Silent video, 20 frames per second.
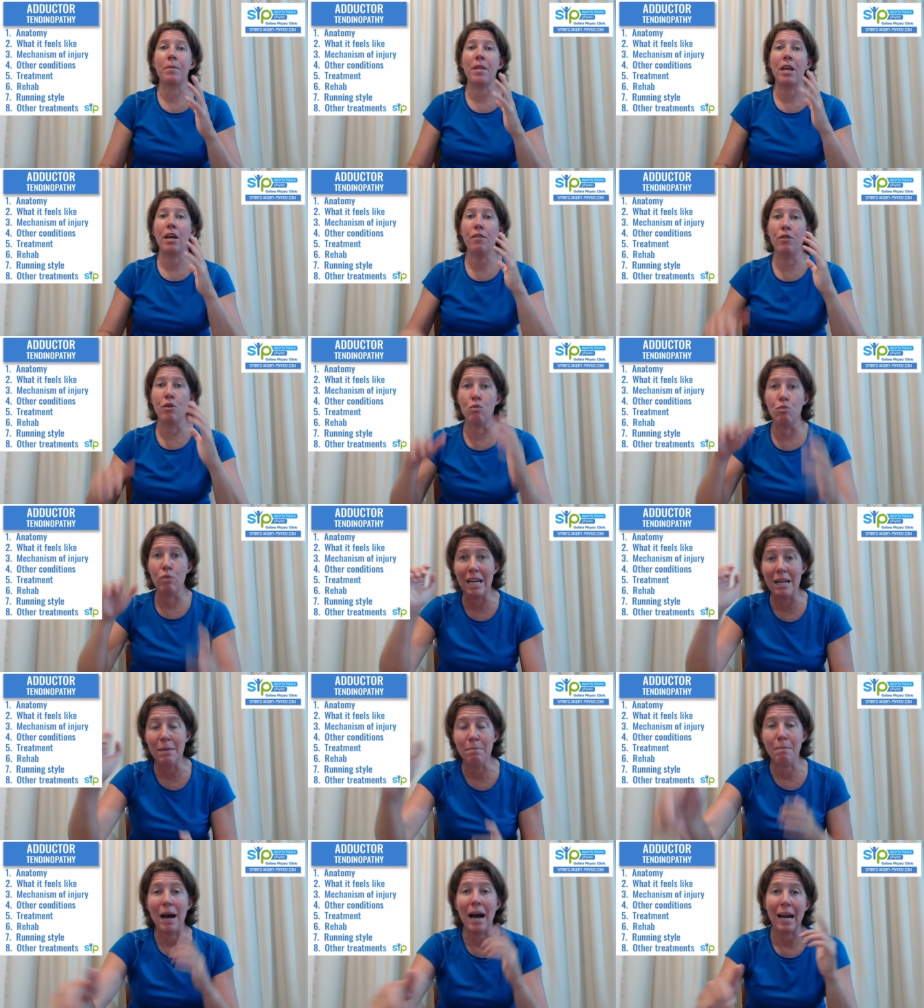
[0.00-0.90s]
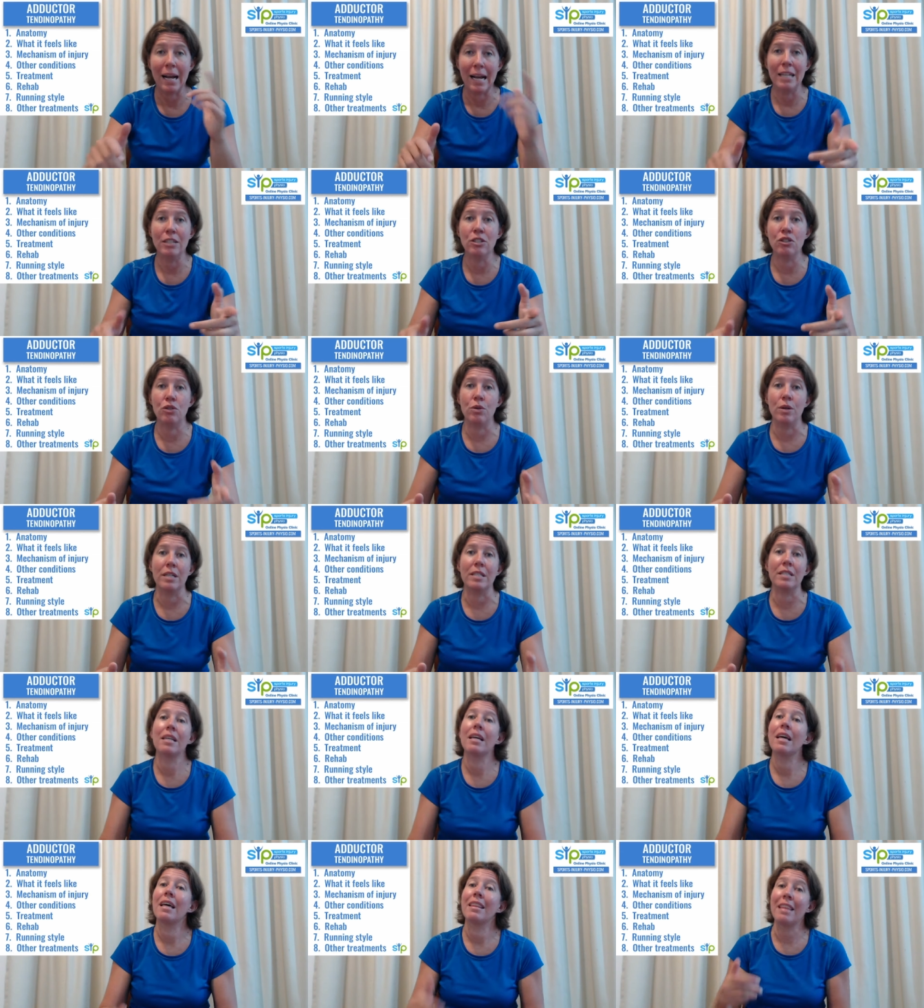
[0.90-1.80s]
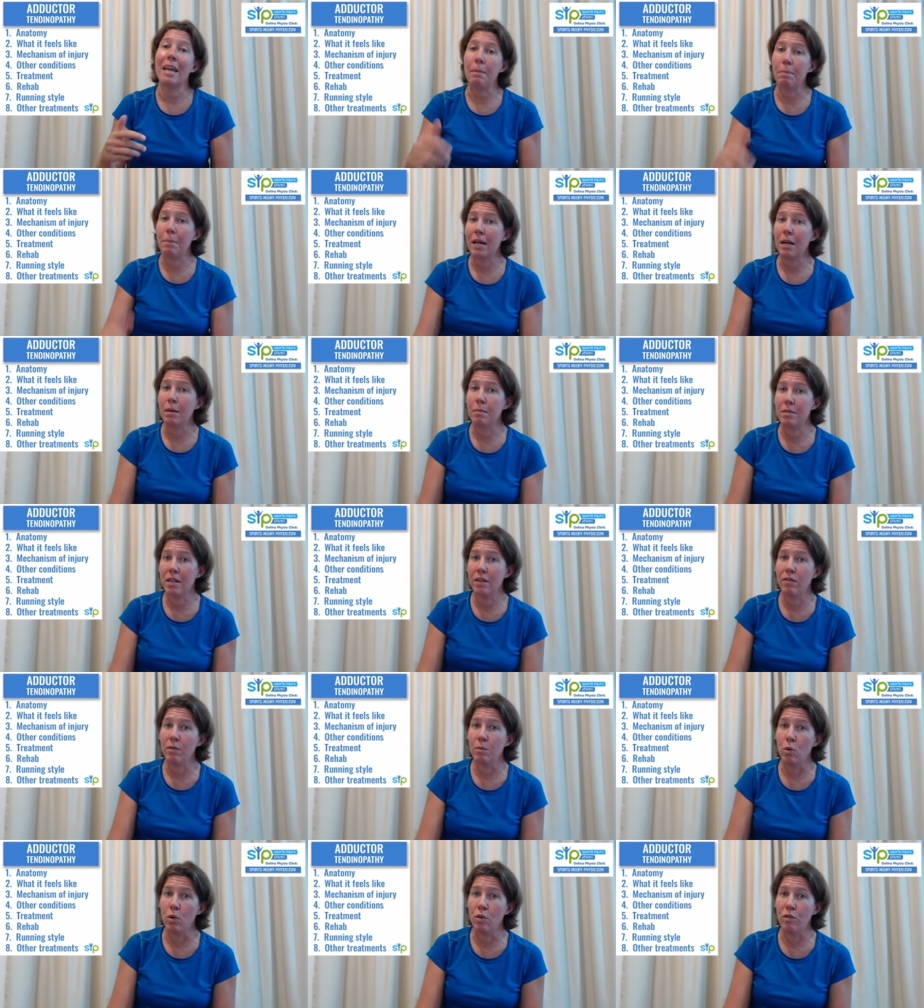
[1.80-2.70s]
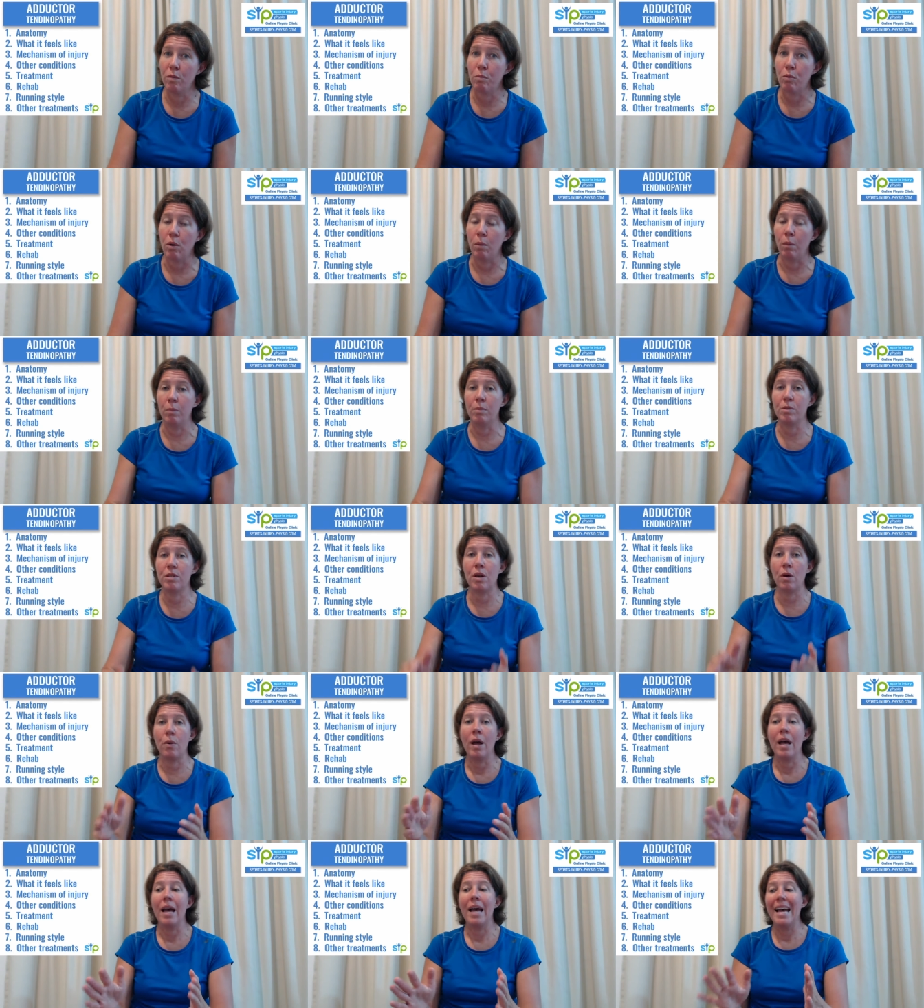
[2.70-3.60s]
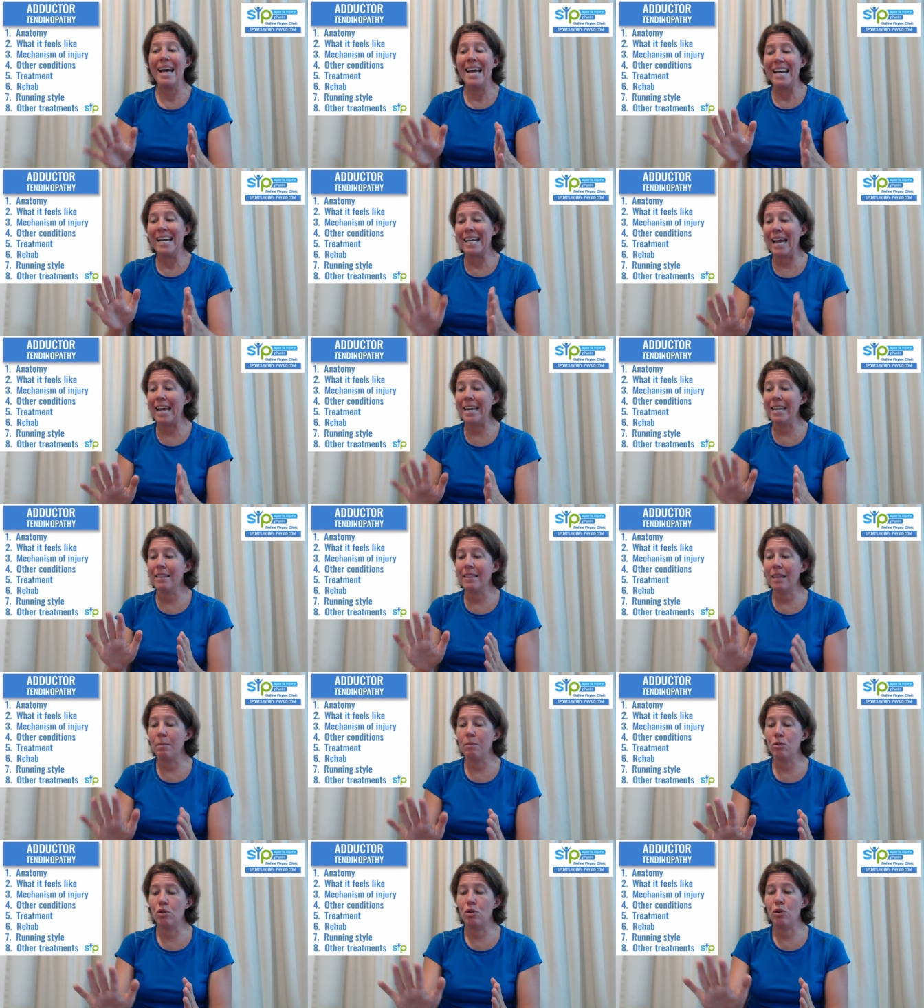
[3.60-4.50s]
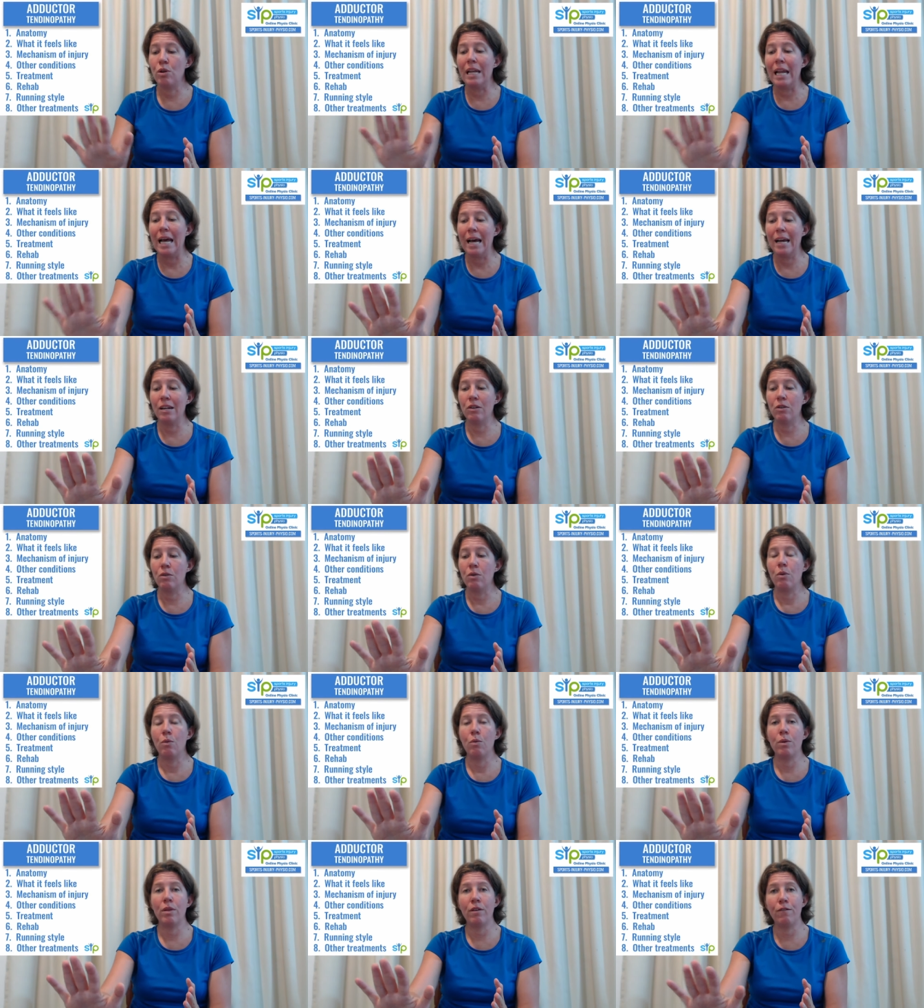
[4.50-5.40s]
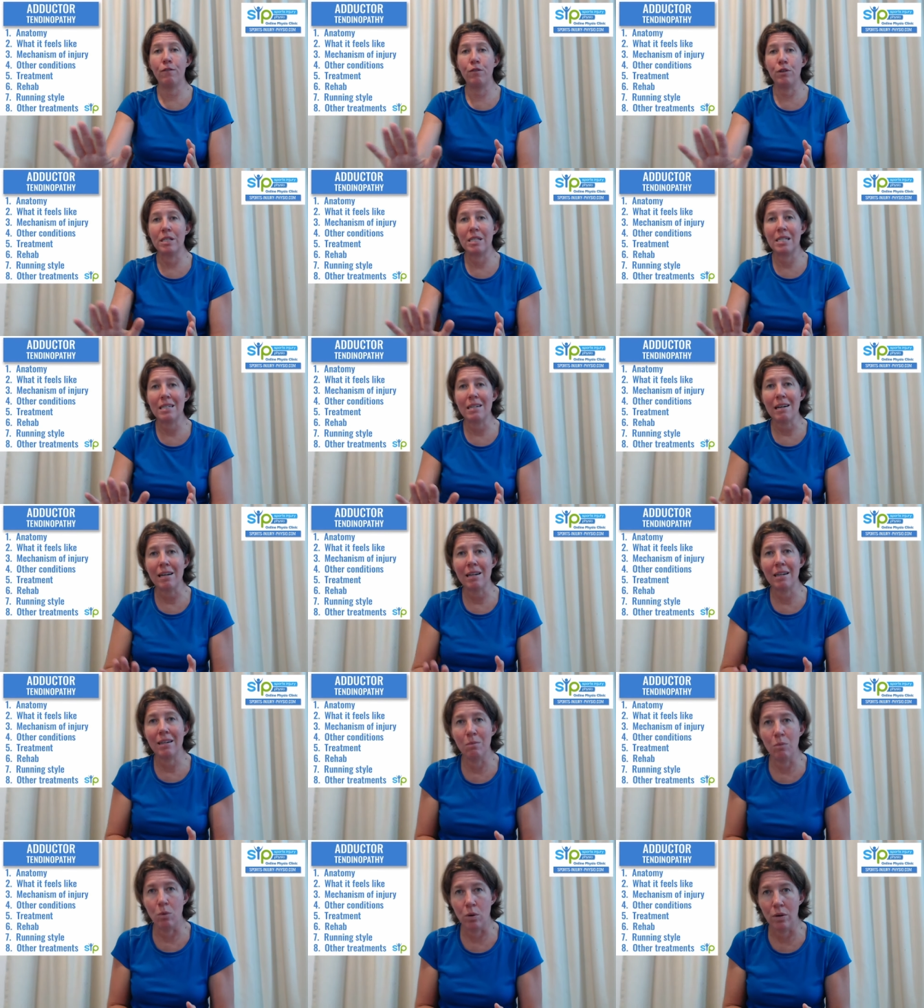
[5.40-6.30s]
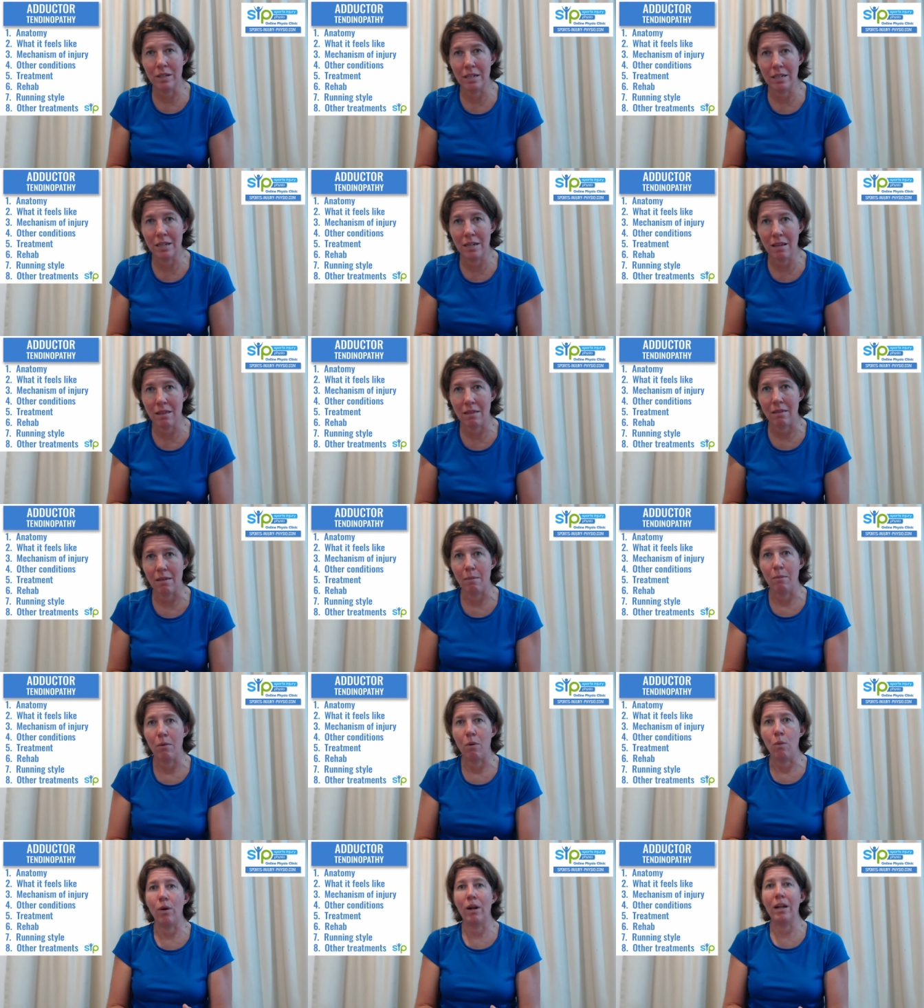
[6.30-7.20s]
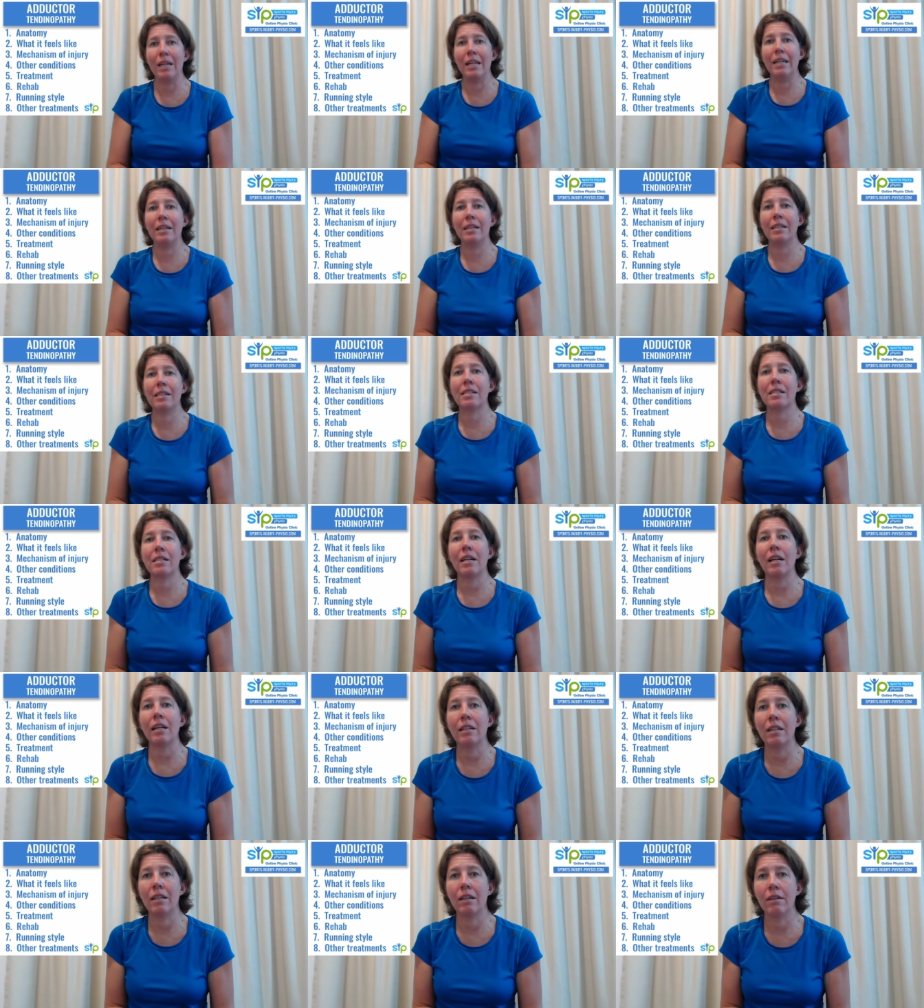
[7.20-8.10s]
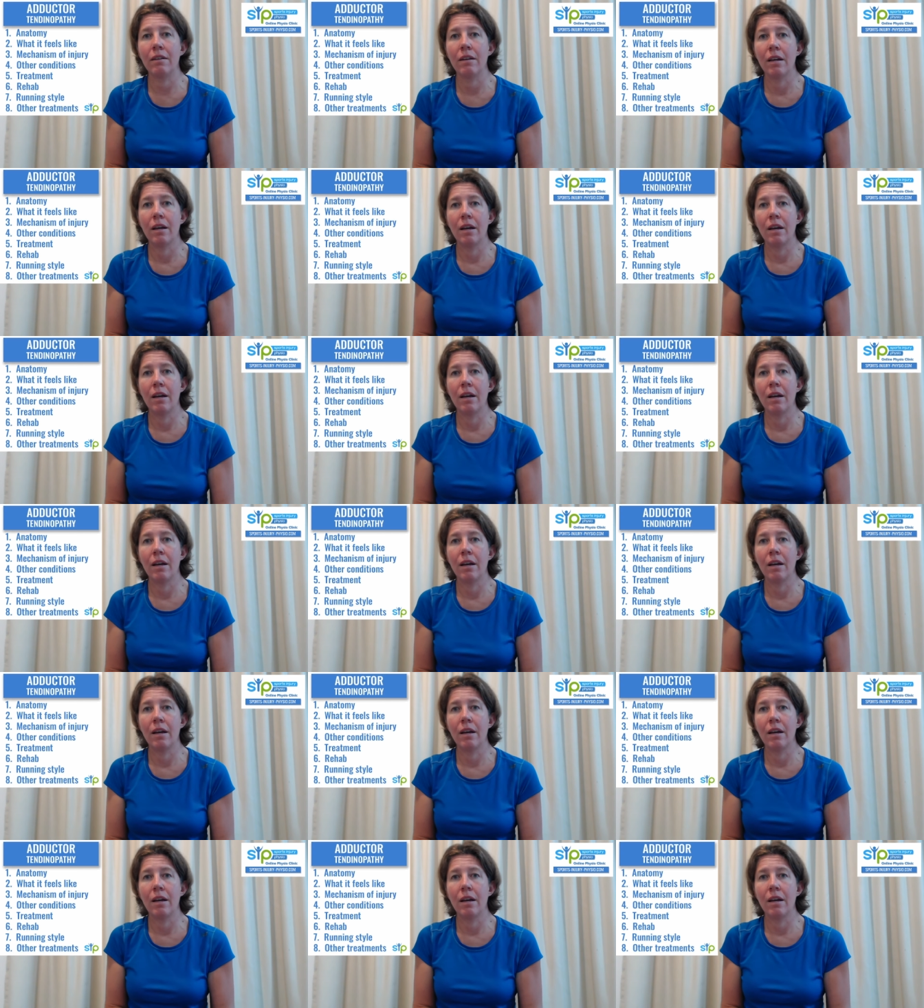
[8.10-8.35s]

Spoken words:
if you really bang into it, that becomes even more of a problem. So getting them to land with a foot slightly more underneath them while leaning slightly